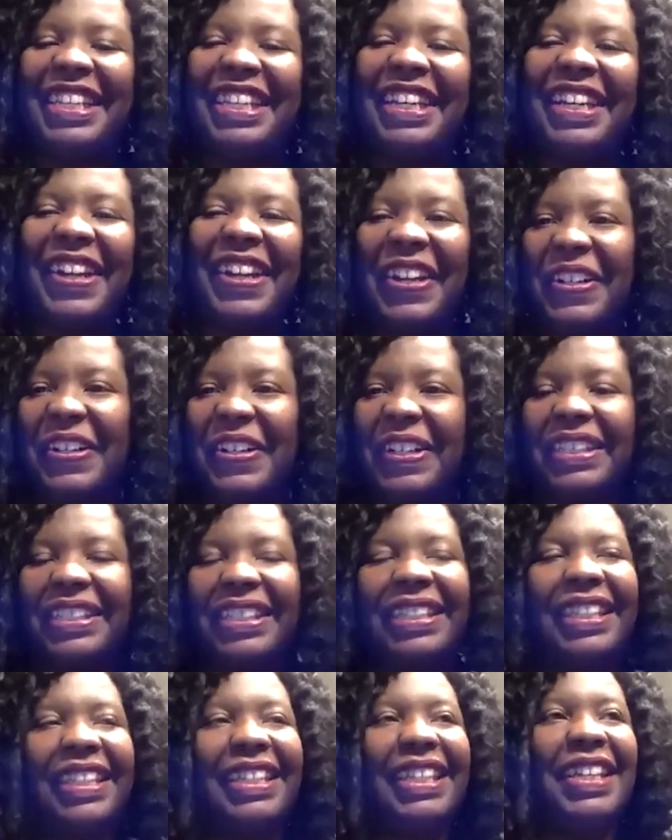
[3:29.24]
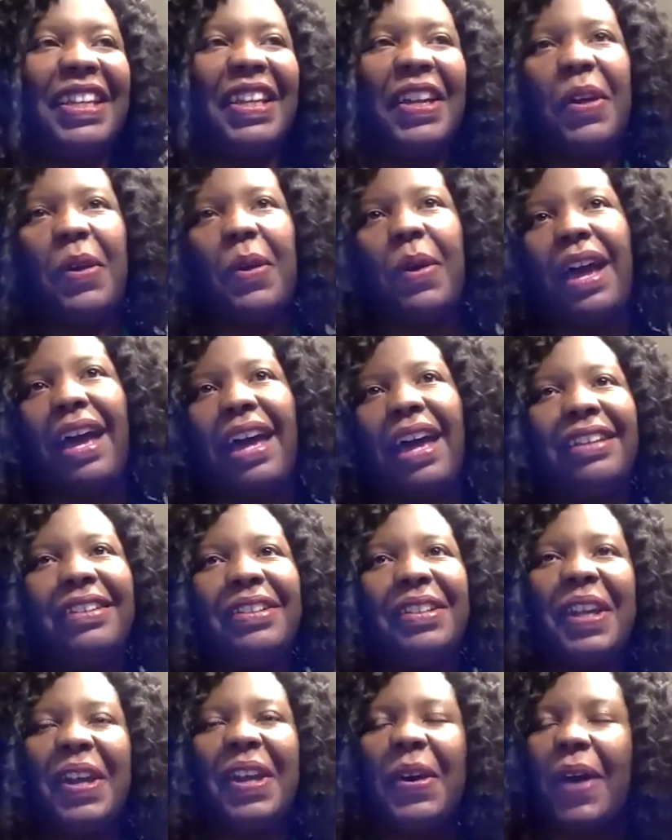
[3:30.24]
the curls, you know, I
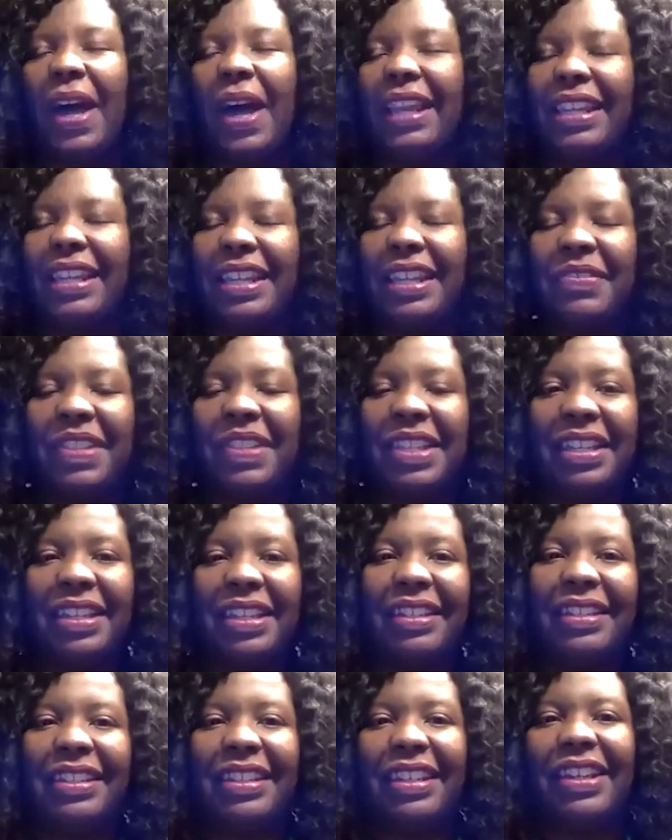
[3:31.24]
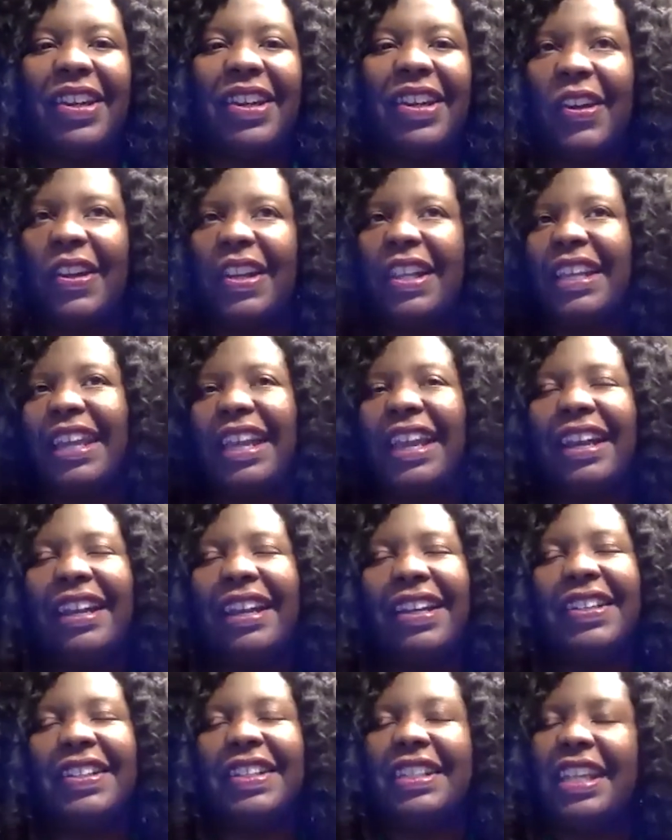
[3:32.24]
don't know. I love the the curly
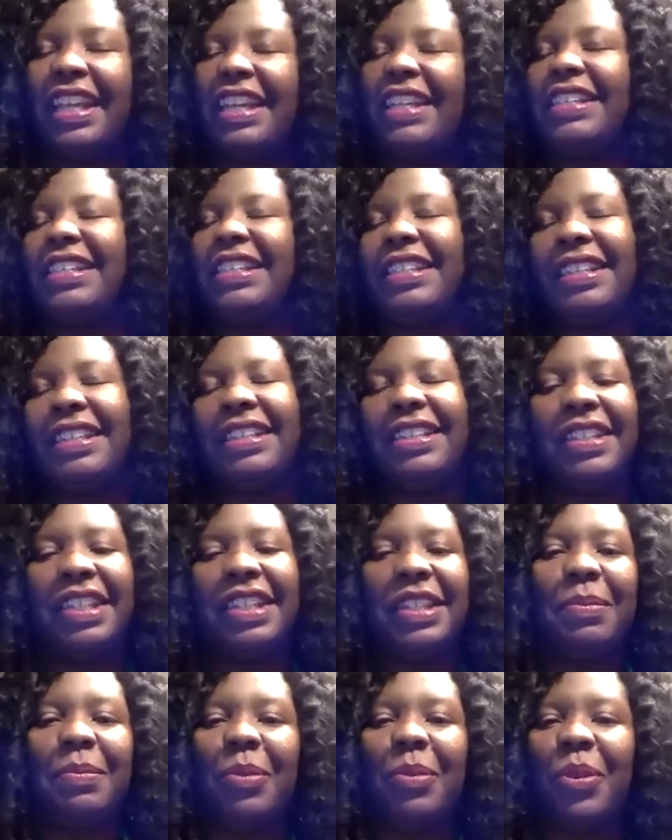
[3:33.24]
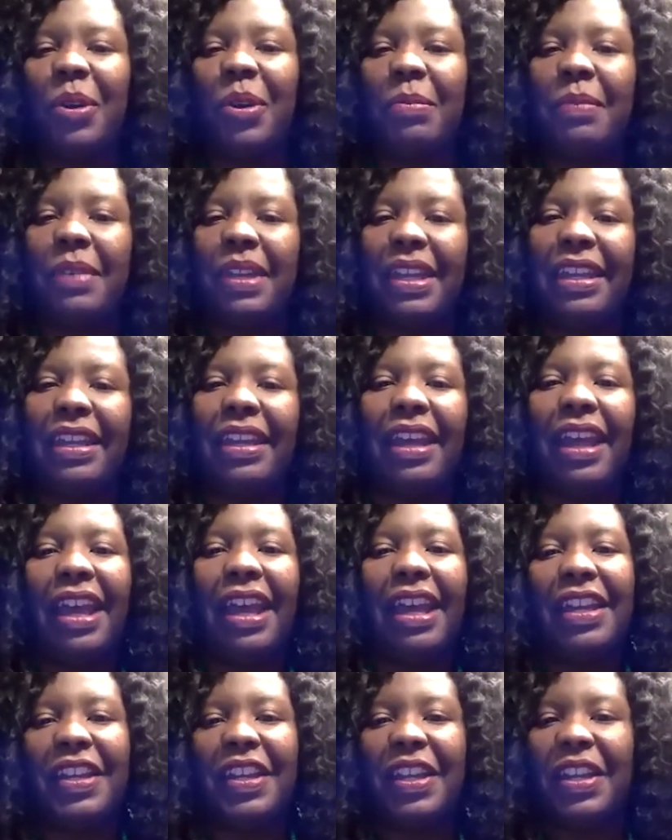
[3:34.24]
hair. That's it's just more me.
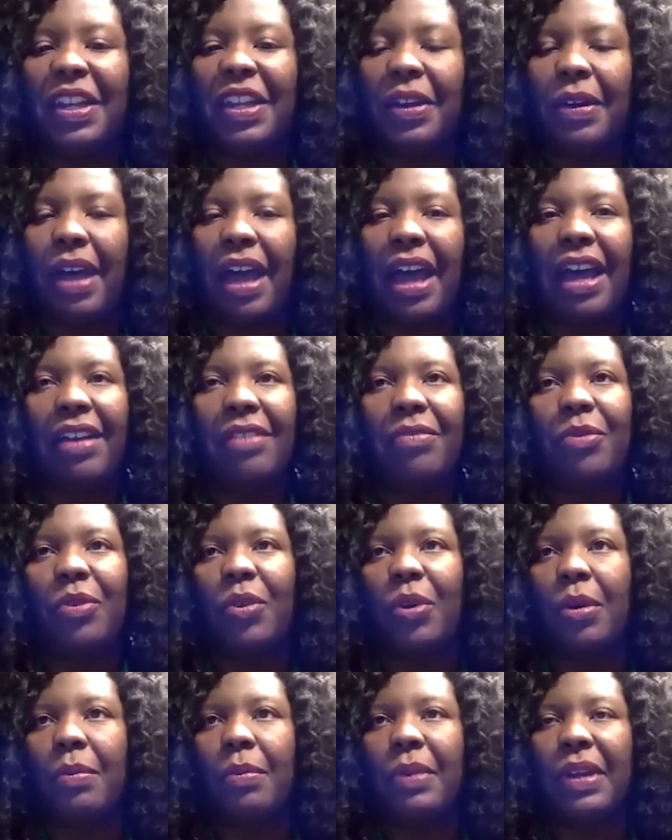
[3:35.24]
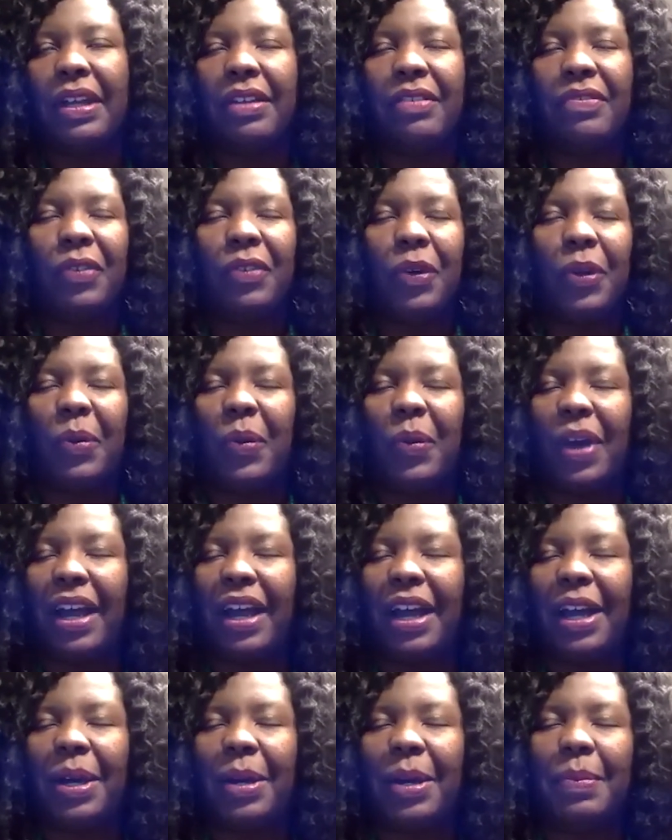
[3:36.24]
You know, I wore bun for a
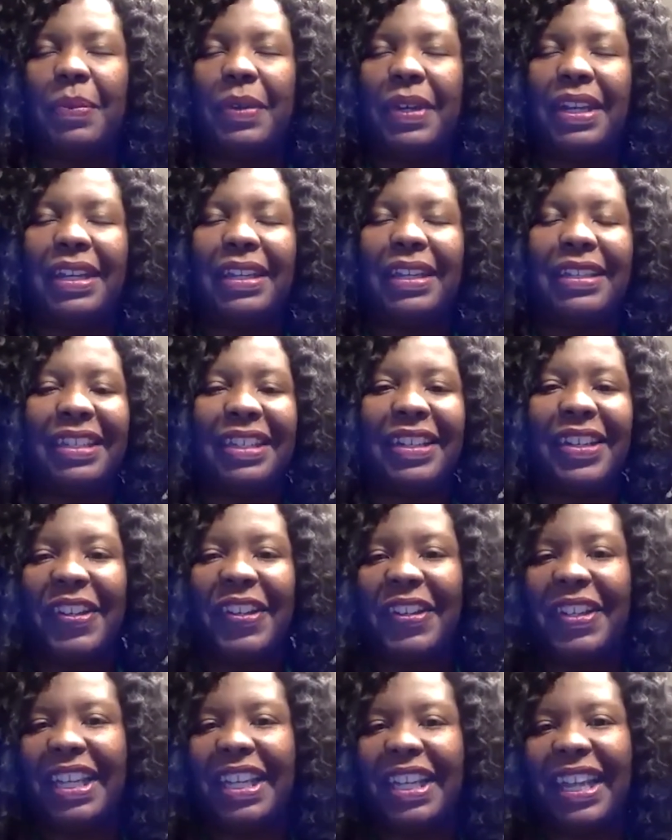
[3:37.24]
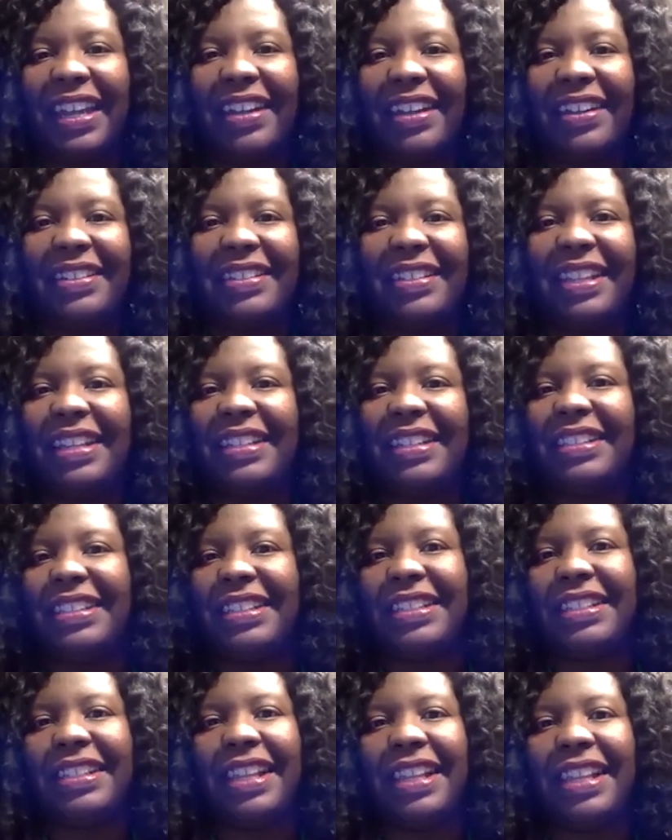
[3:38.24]
while, but the curly hair. That's
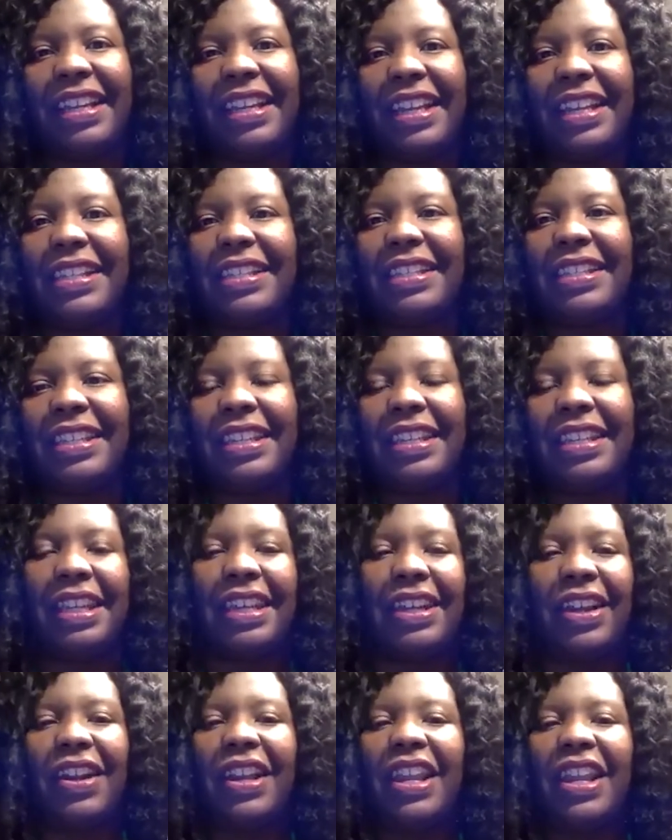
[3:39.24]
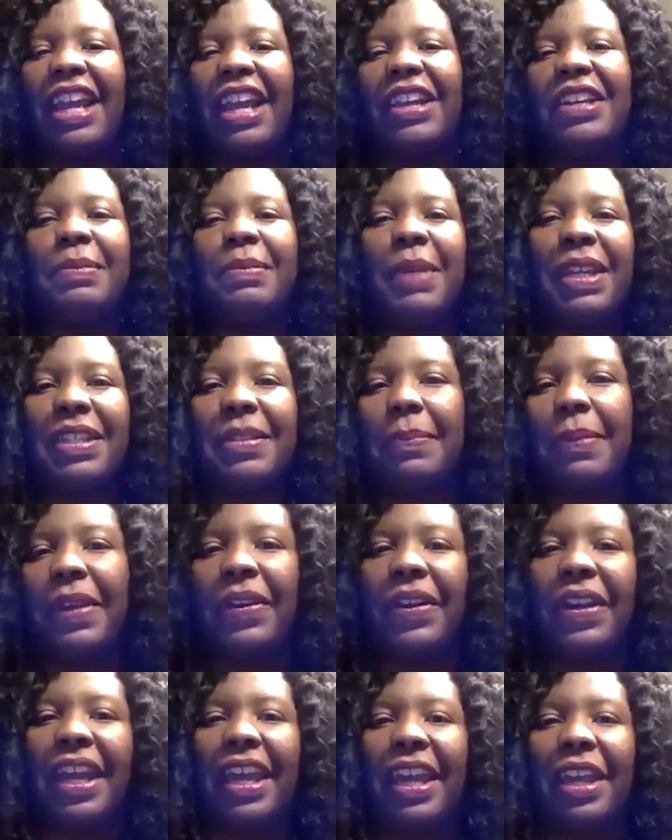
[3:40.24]
just like that. Curly hair is my
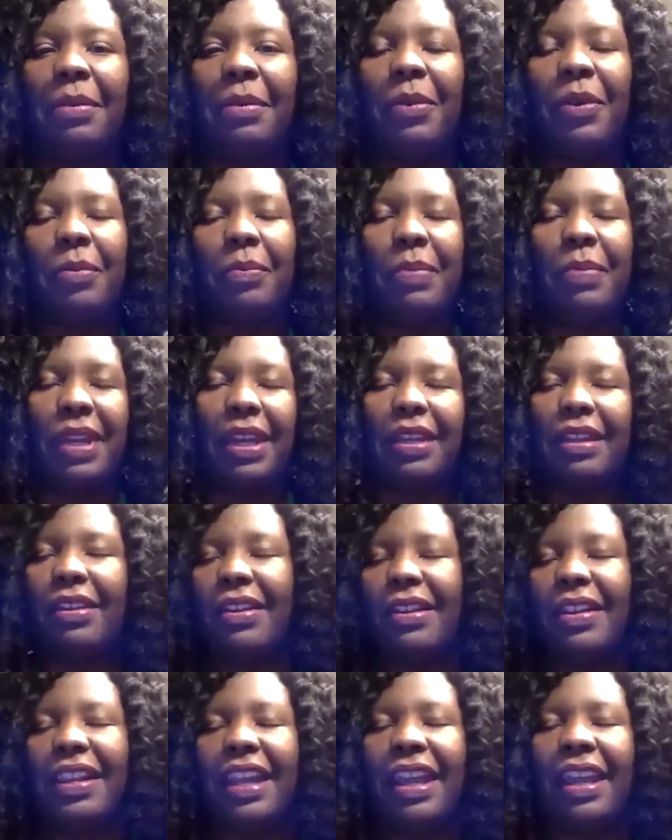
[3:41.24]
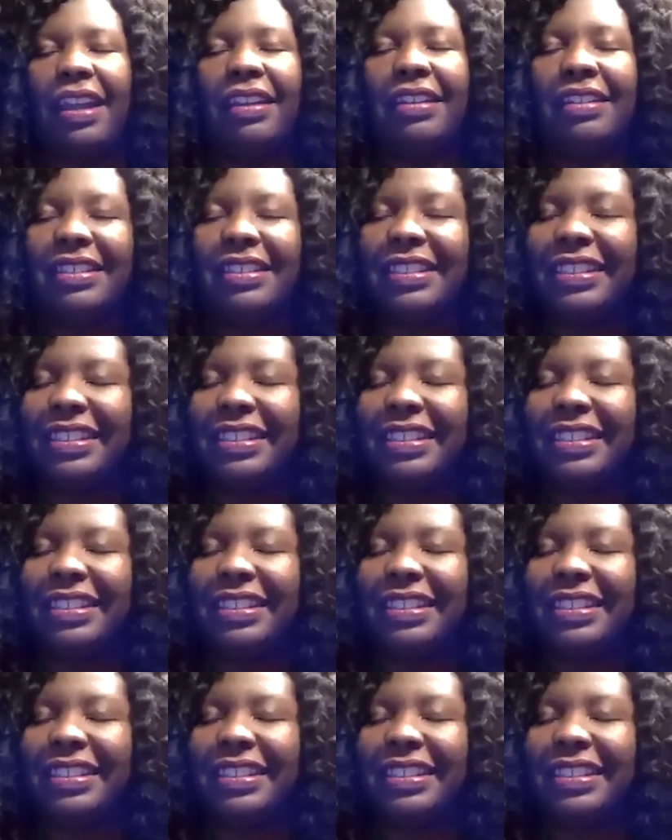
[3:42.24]
spirit animal. Big curly hair.